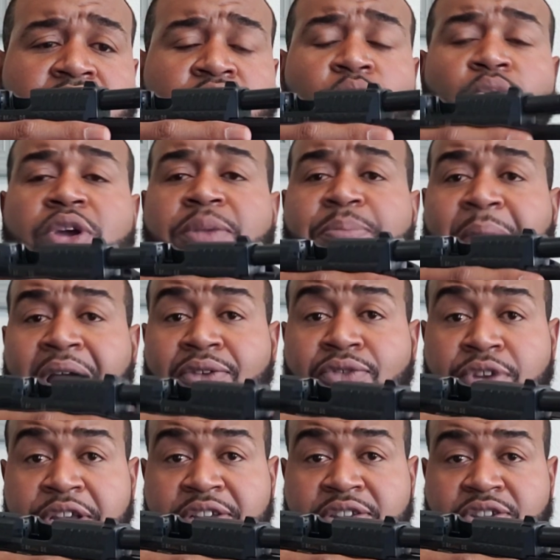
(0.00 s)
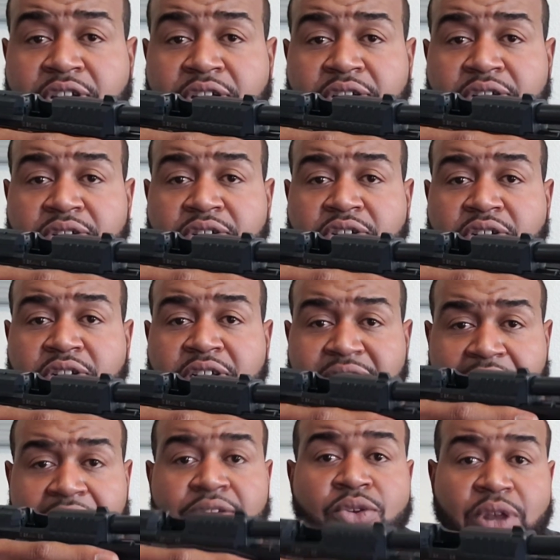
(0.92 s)
doing my research,
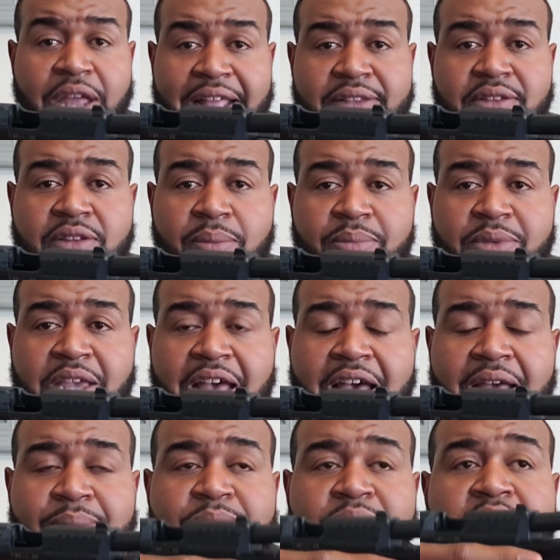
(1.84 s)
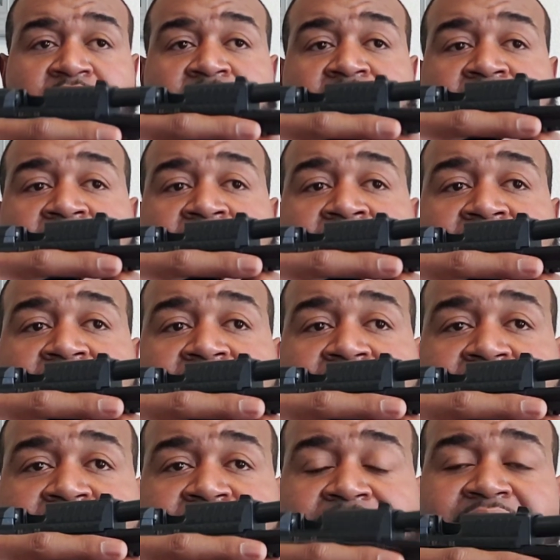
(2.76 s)
because I do that sometimes,
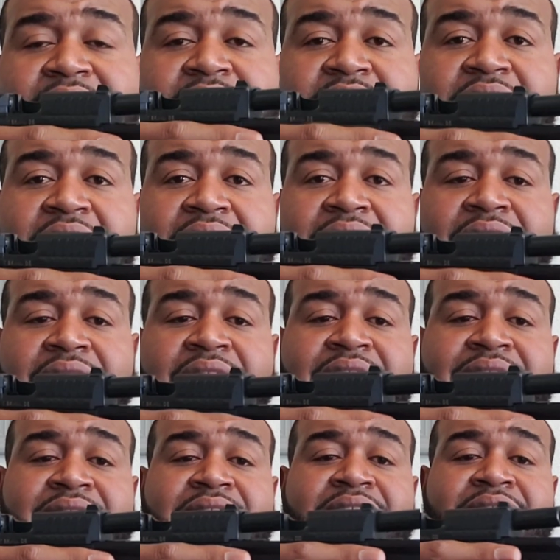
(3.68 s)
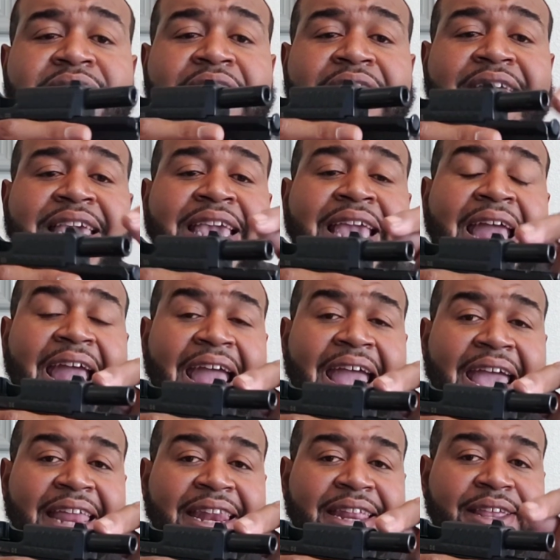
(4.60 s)
and they said that this is a
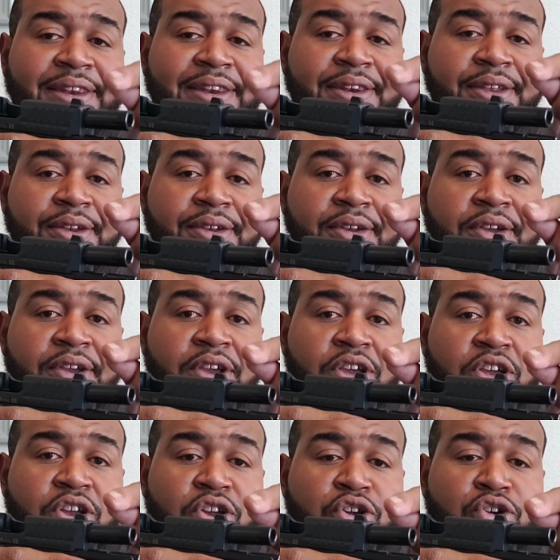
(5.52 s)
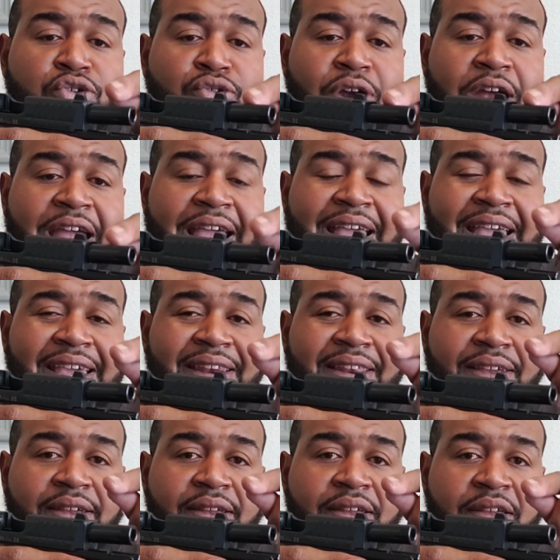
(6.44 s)
Canon
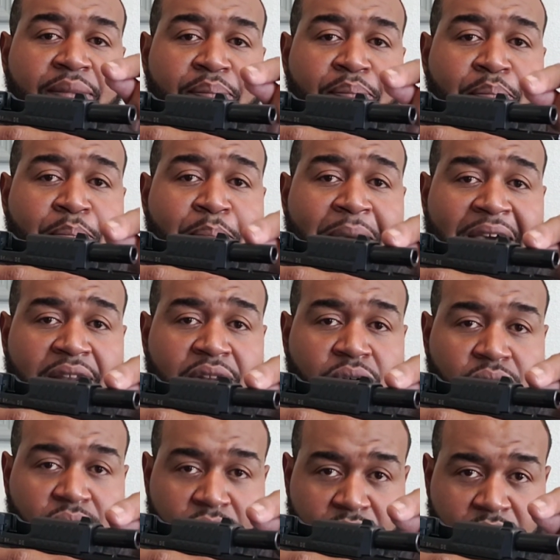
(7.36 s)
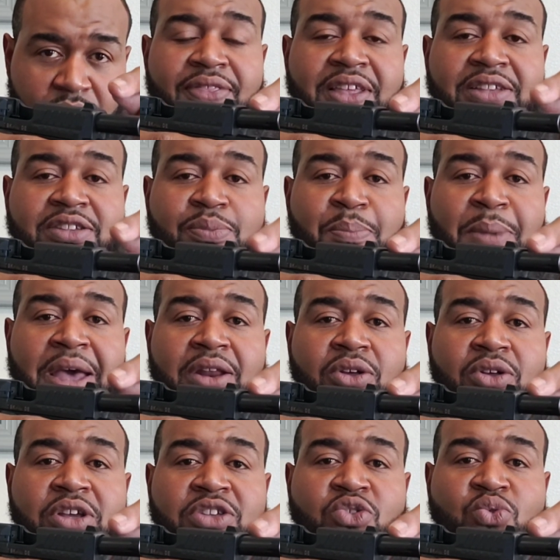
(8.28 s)
grade metal. This
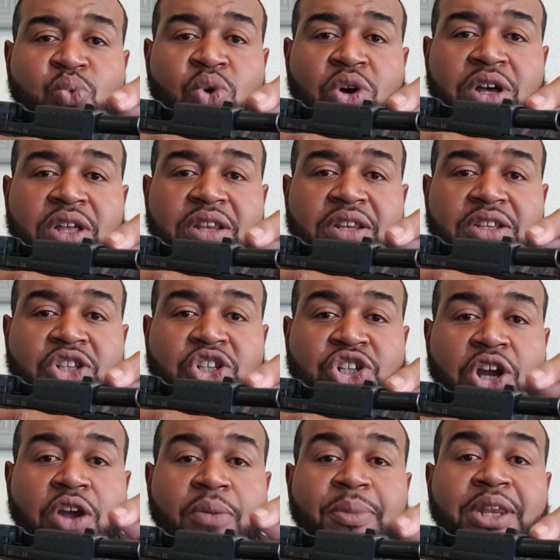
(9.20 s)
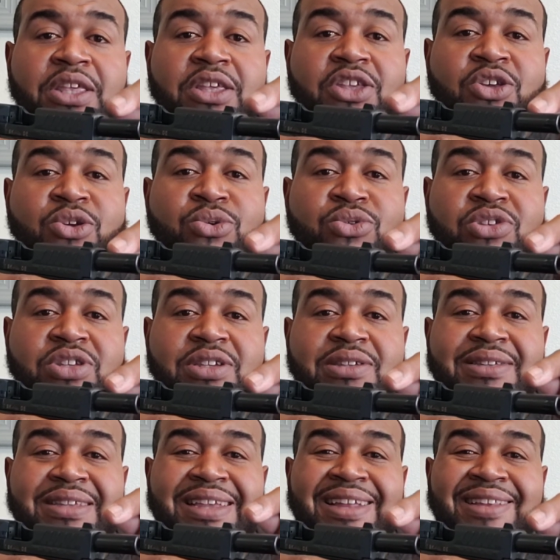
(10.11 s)
metal is what Germany
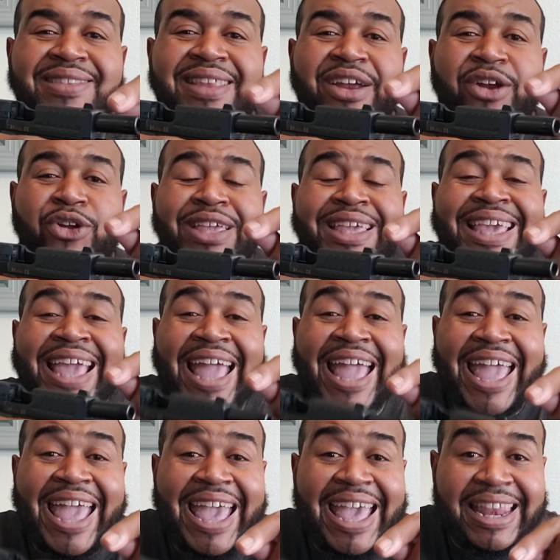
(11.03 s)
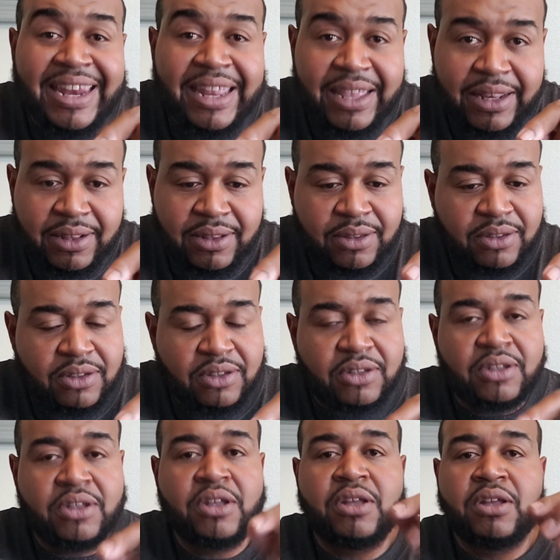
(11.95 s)
uses in their cannons.